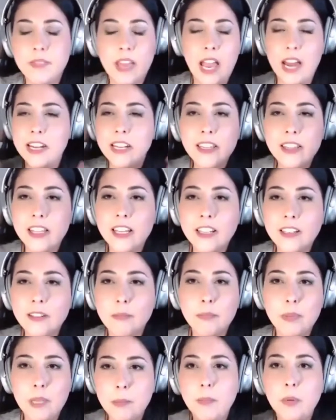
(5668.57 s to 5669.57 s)
anything,
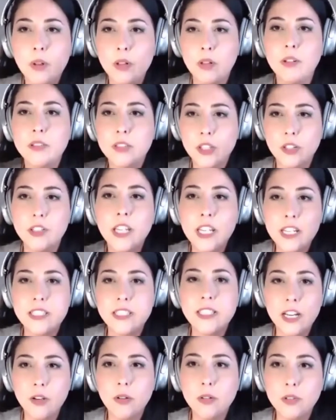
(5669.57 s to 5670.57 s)
people, your key
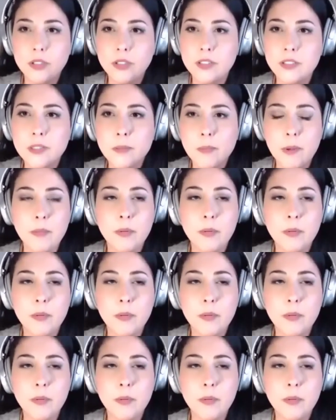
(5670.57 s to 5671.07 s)
stakeholders,